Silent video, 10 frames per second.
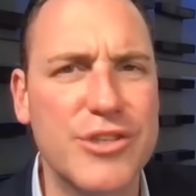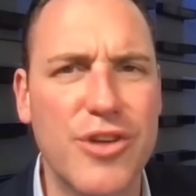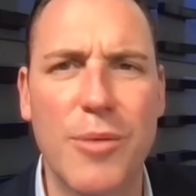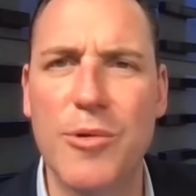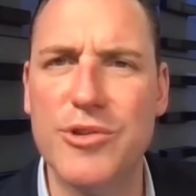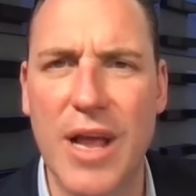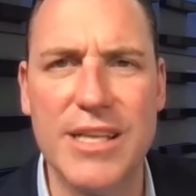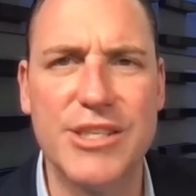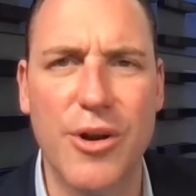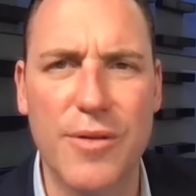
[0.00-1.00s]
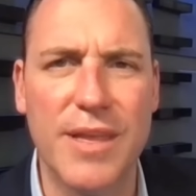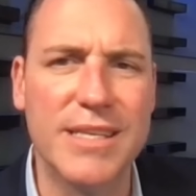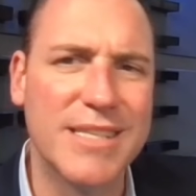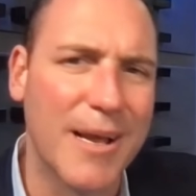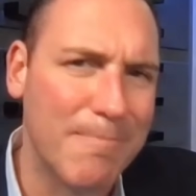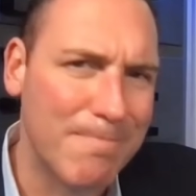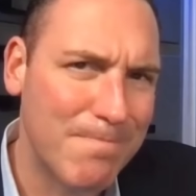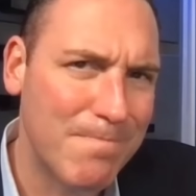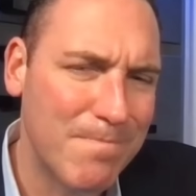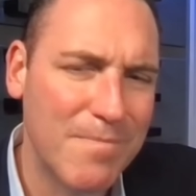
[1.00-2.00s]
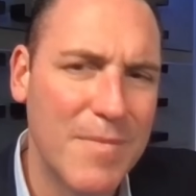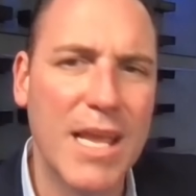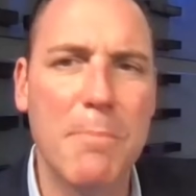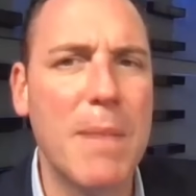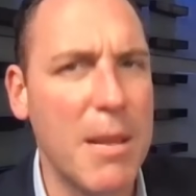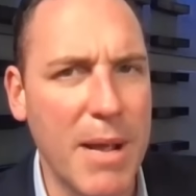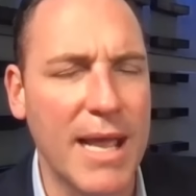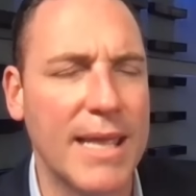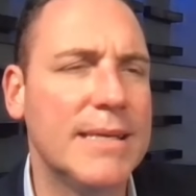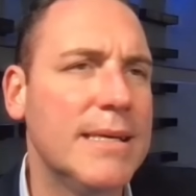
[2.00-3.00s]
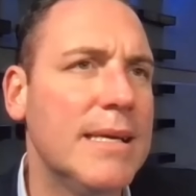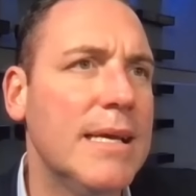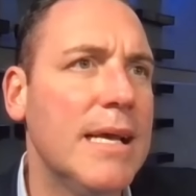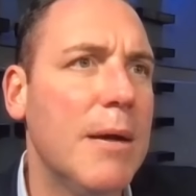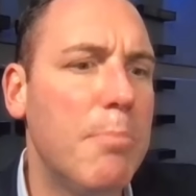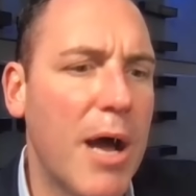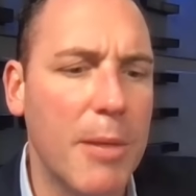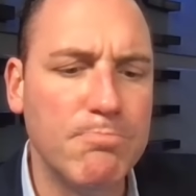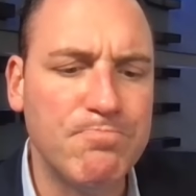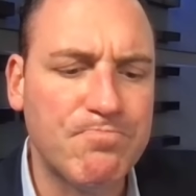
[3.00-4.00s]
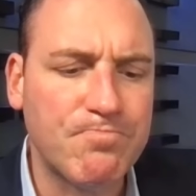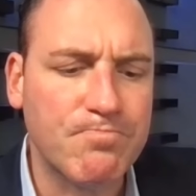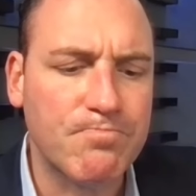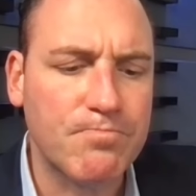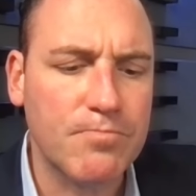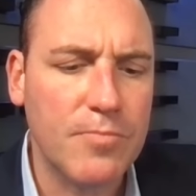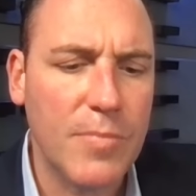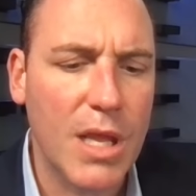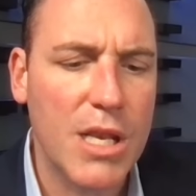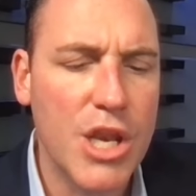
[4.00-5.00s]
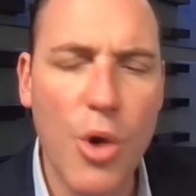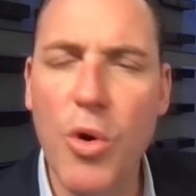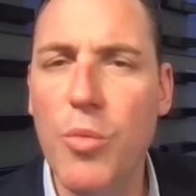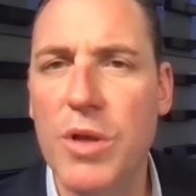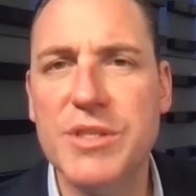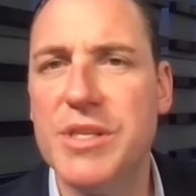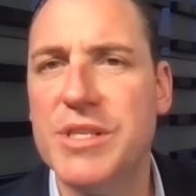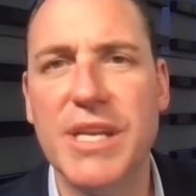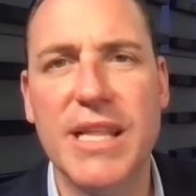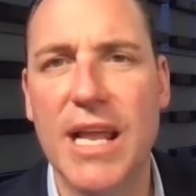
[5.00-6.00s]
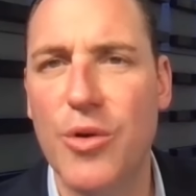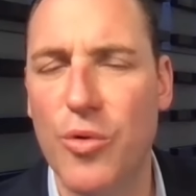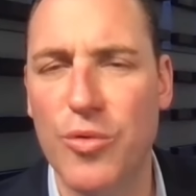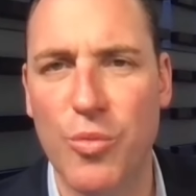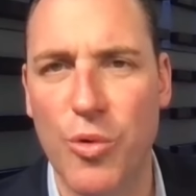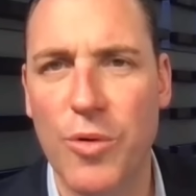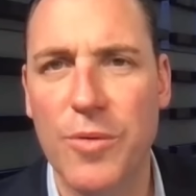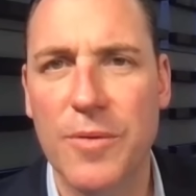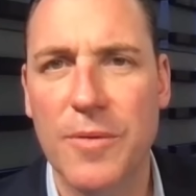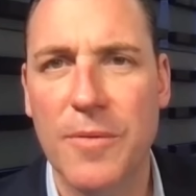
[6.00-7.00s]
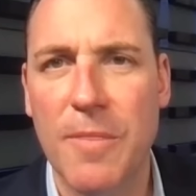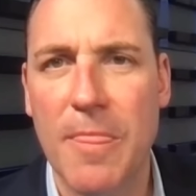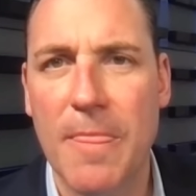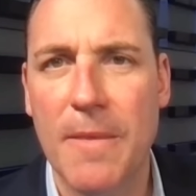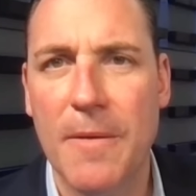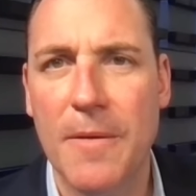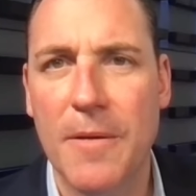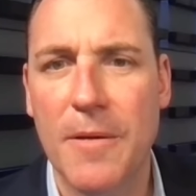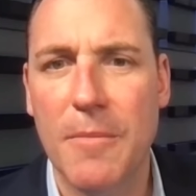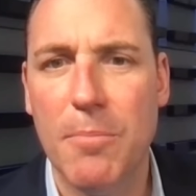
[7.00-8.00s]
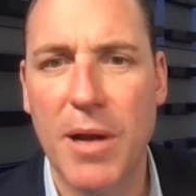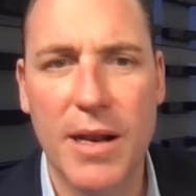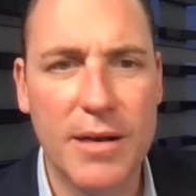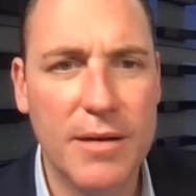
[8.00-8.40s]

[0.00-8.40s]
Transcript: trouble and trying to stir things up. Bye bye. But no one wants to see that Northern War. But